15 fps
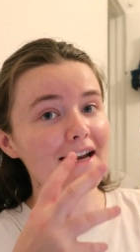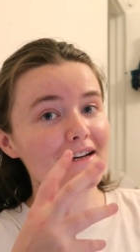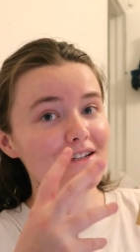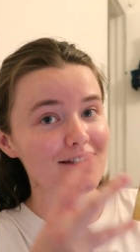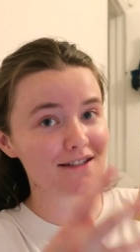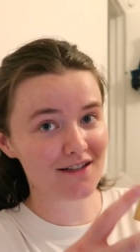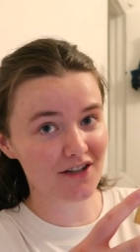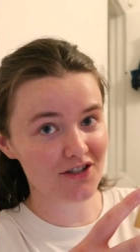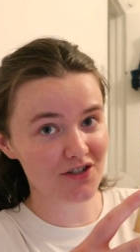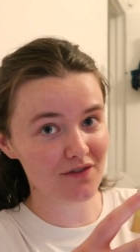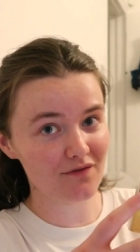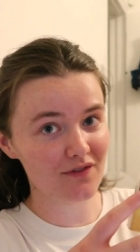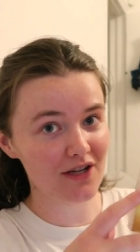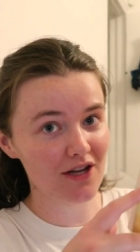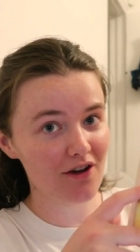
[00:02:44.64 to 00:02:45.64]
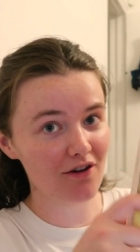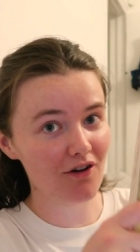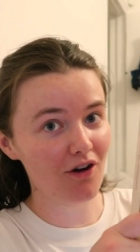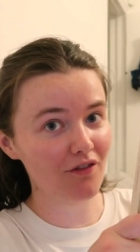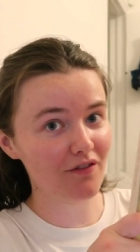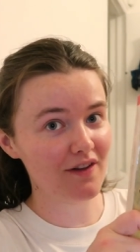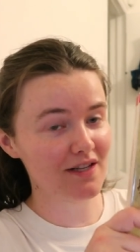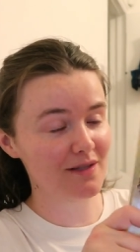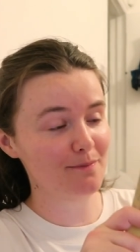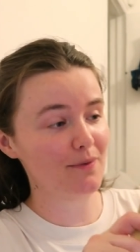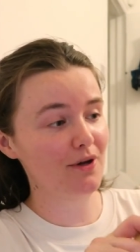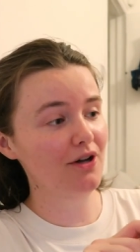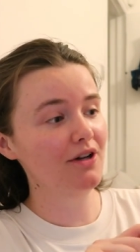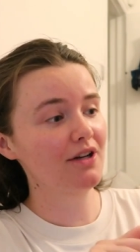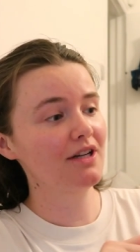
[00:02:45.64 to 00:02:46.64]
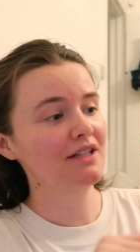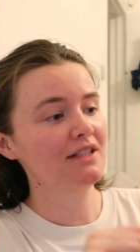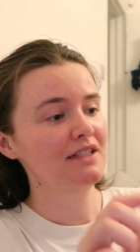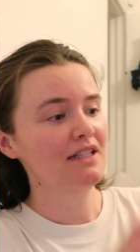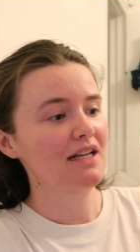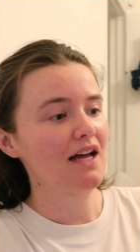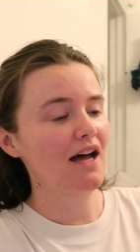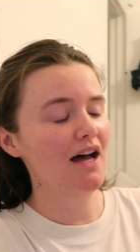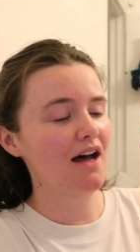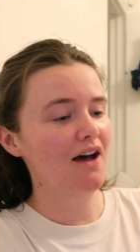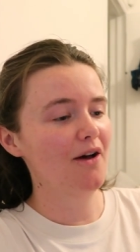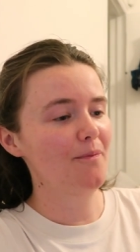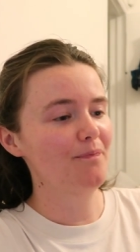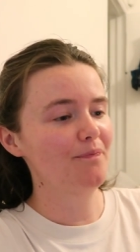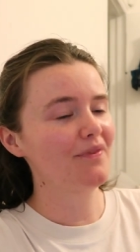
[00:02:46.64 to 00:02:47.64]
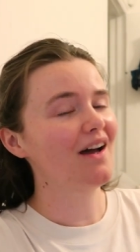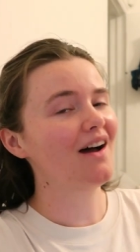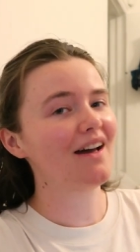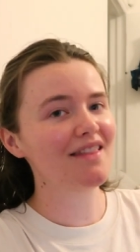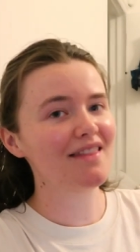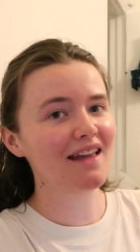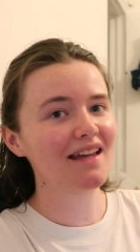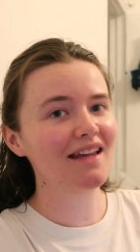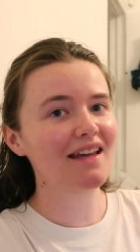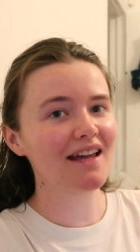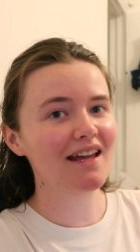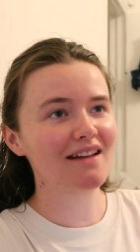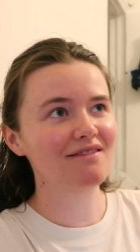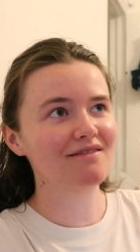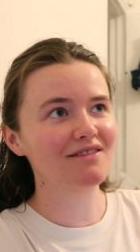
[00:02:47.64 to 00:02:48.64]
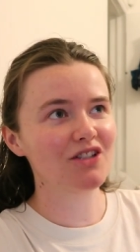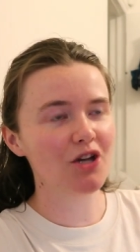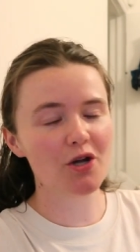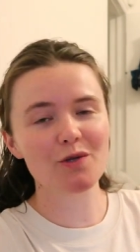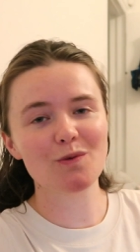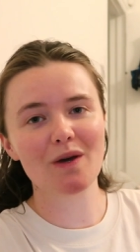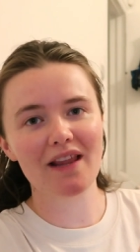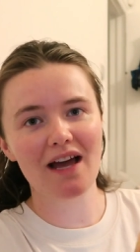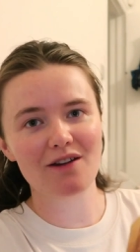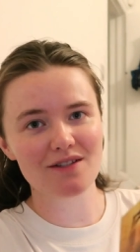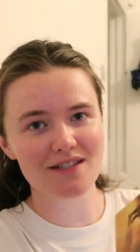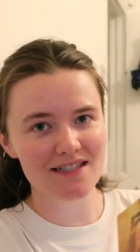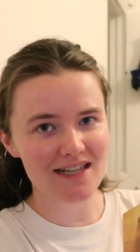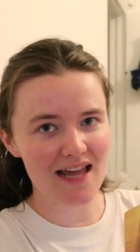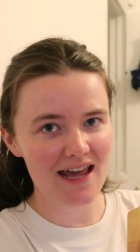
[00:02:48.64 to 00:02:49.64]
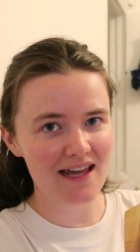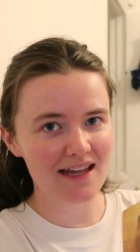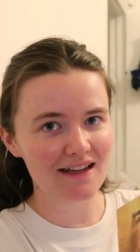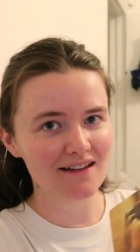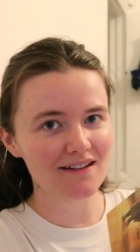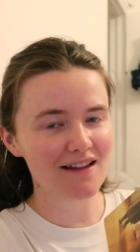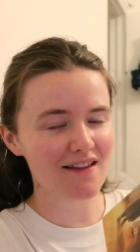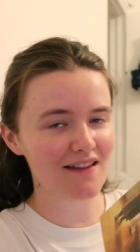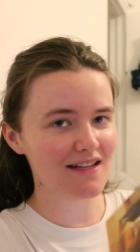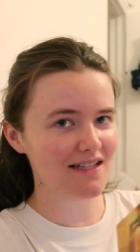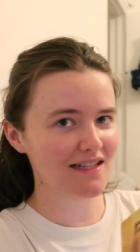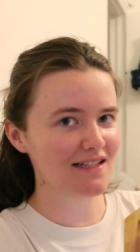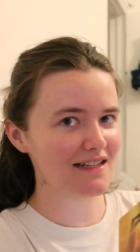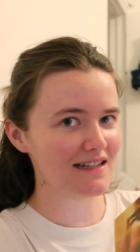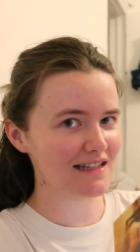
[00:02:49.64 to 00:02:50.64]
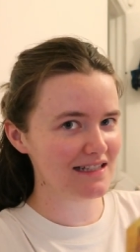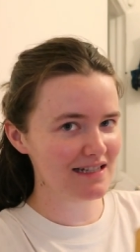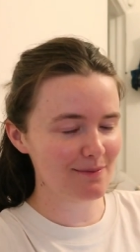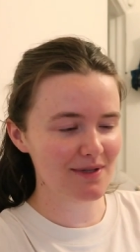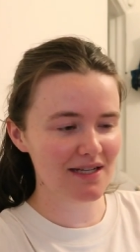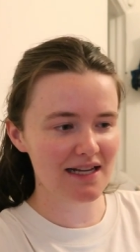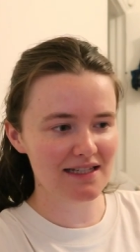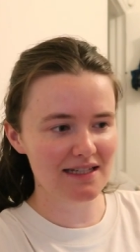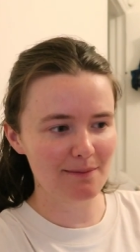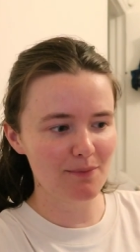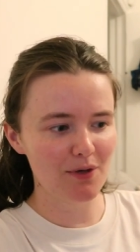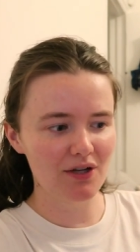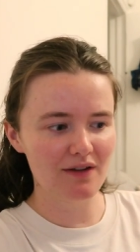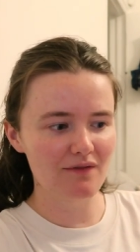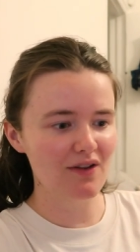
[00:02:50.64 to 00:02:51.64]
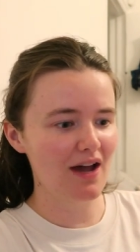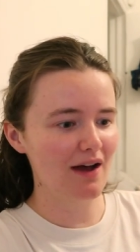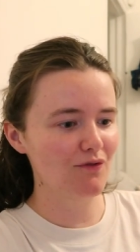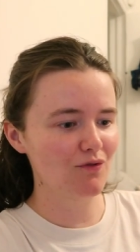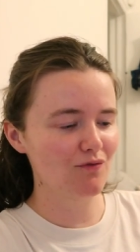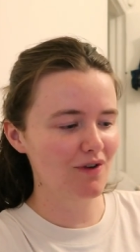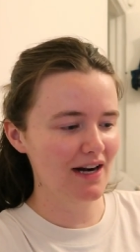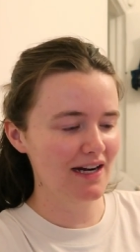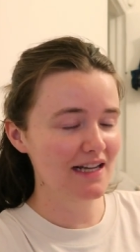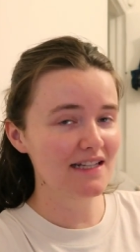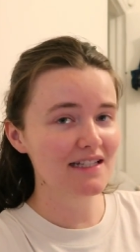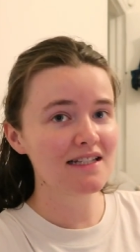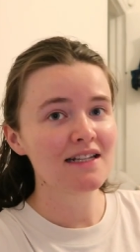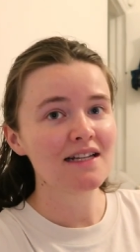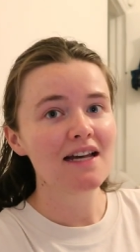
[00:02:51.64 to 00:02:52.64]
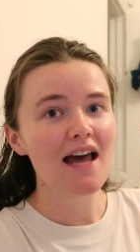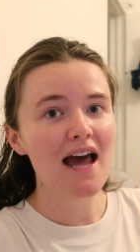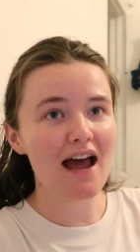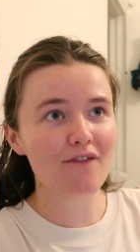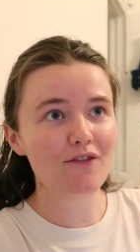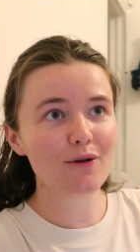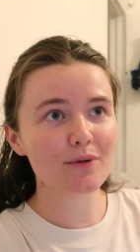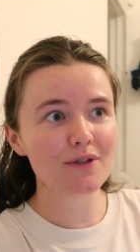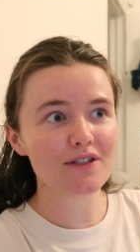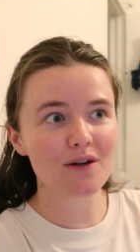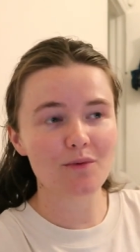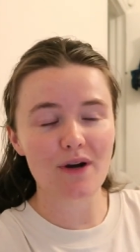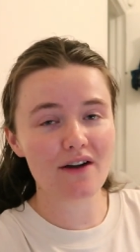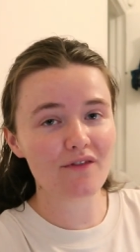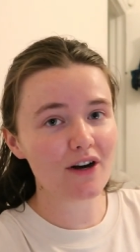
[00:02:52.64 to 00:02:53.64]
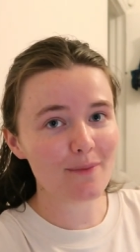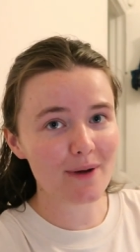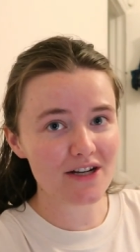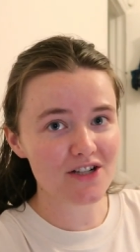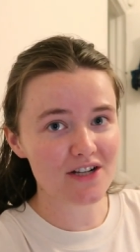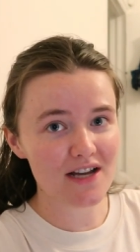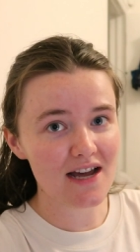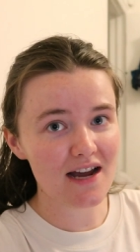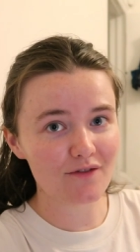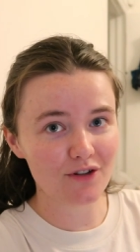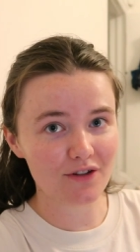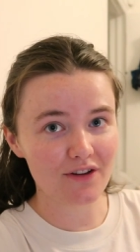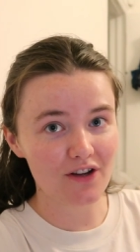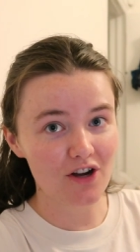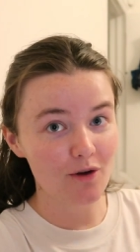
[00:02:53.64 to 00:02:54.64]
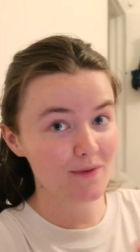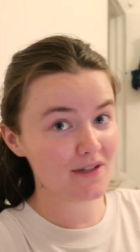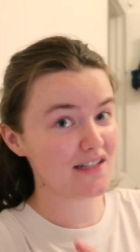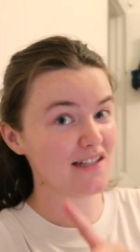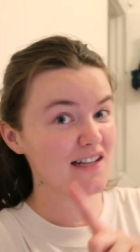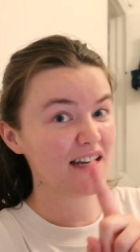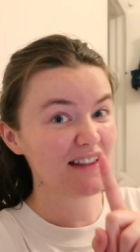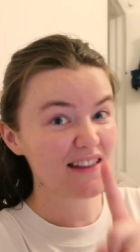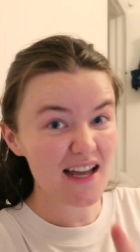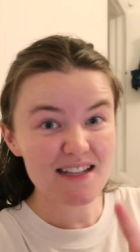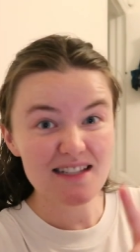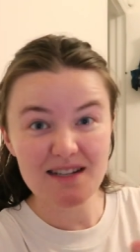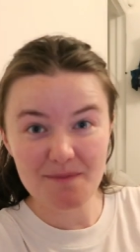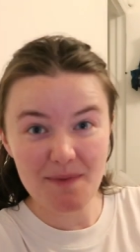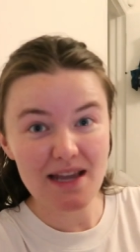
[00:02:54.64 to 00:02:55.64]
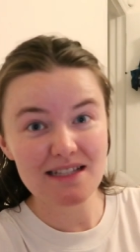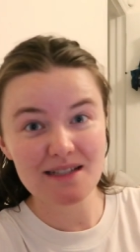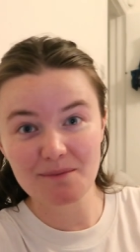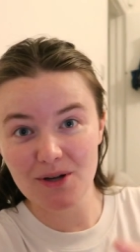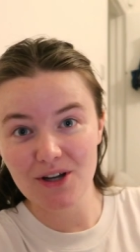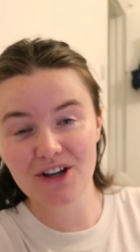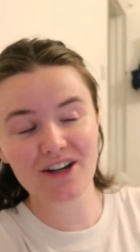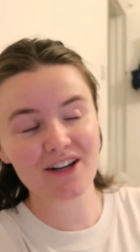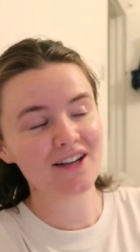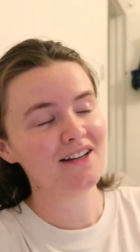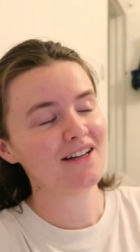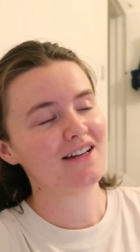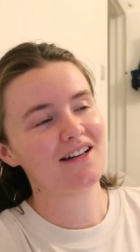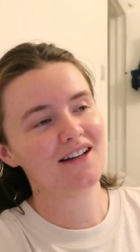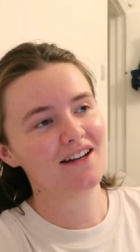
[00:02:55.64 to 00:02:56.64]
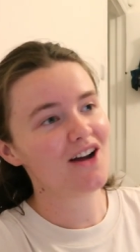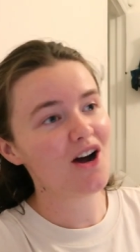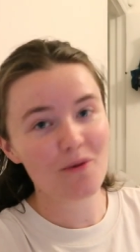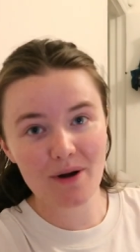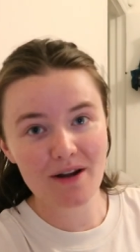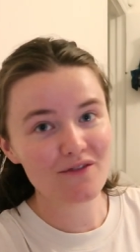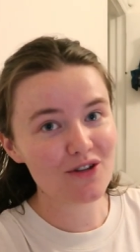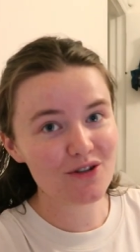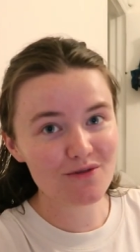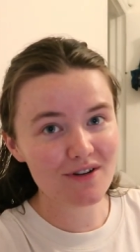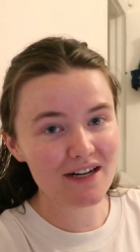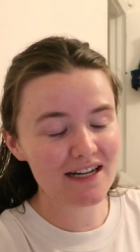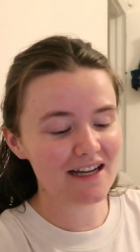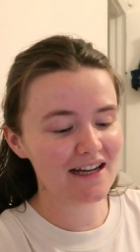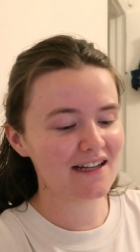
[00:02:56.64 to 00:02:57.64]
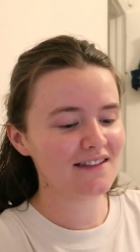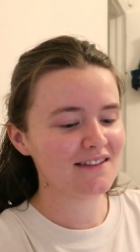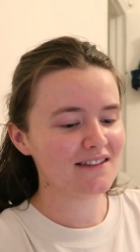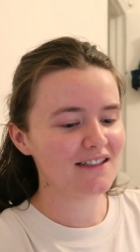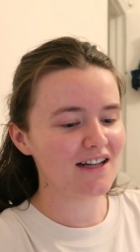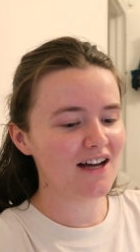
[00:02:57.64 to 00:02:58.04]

and discussion video on this book. I think it goes without saying that this is an intimidating book if you haven't read it. Whenever I mention it, everyone in the comments is like, that's an amazing book, I can't wait for you to read it.